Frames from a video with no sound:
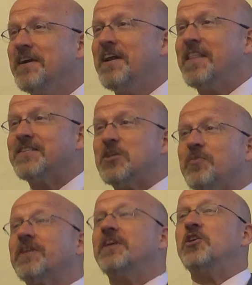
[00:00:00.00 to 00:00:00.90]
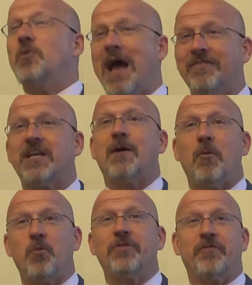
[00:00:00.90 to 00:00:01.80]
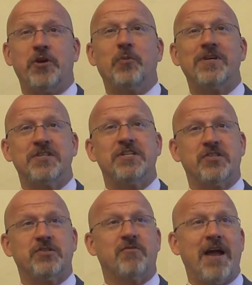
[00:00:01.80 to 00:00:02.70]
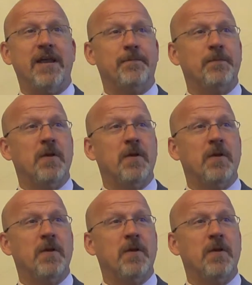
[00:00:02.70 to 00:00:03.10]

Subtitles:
That's something that you have to come up with for your business, right?